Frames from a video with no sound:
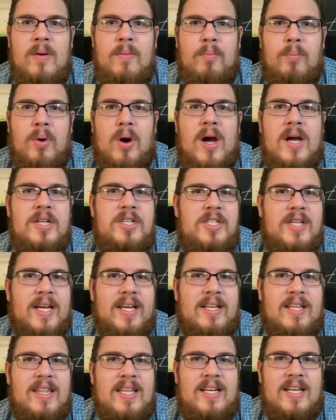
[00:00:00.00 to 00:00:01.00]

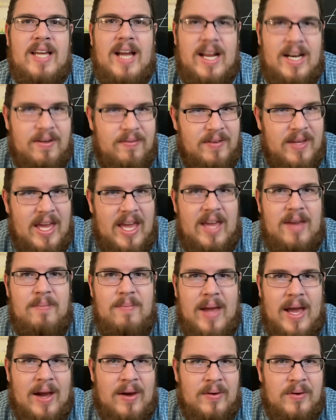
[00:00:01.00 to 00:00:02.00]
project that kind of
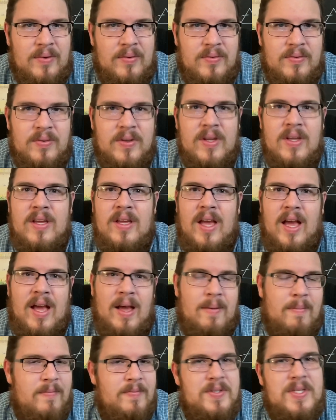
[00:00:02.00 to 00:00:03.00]
came out of
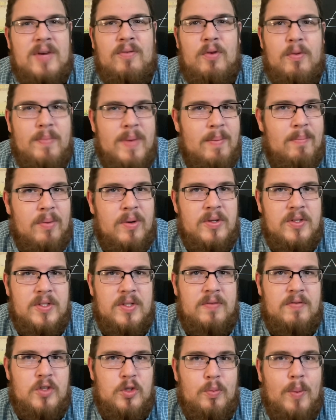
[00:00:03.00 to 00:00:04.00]
several members
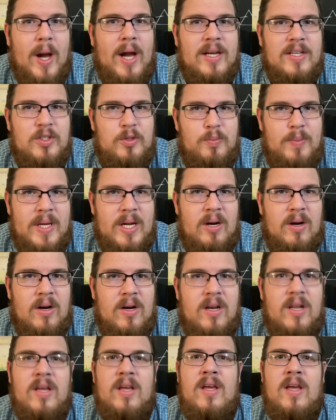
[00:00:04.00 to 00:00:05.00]
of Spock's
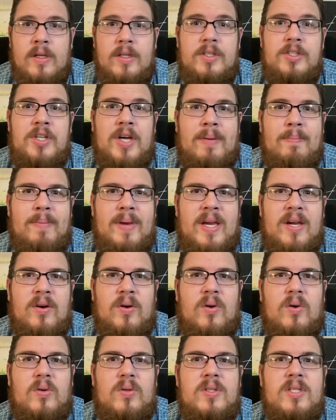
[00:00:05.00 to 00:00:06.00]
beard. John
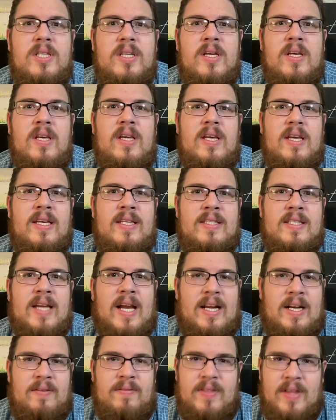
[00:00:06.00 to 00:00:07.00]
Begholt is
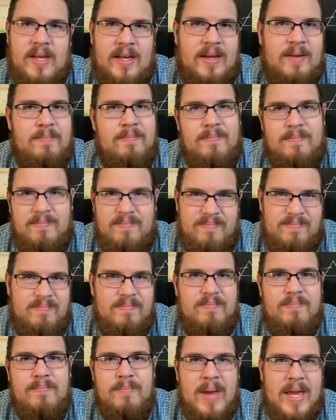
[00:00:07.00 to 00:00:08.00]
kind of the
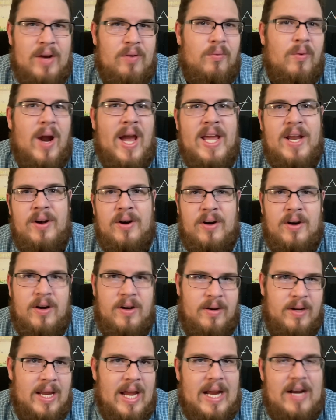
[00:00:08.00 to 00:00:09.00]
main writer
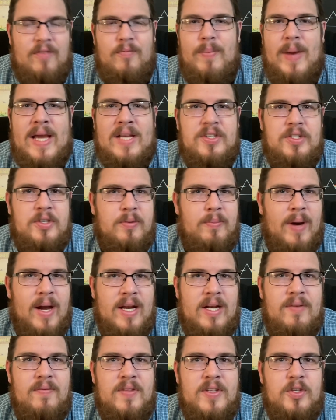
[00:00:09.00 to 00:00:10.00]
and kind of
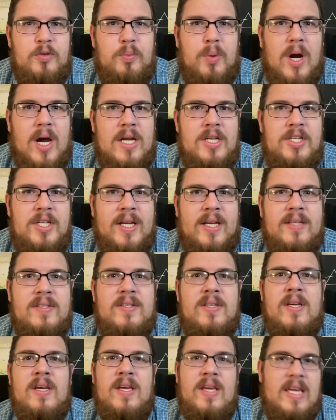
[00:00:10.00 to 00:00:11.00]
mastermind of this
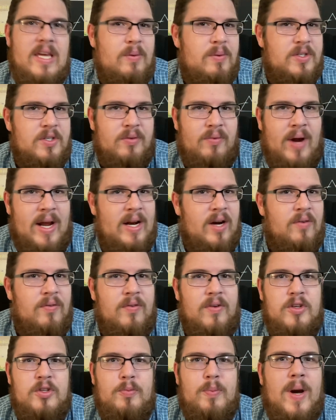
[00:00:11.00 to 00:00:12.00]
project. He was a writer
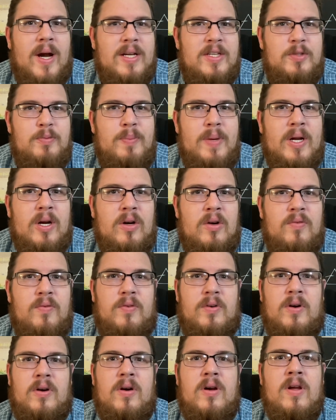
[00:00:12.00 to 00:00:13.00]
for Spock's beard
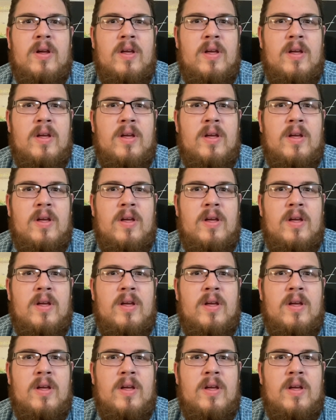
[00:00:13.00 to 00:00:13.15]
for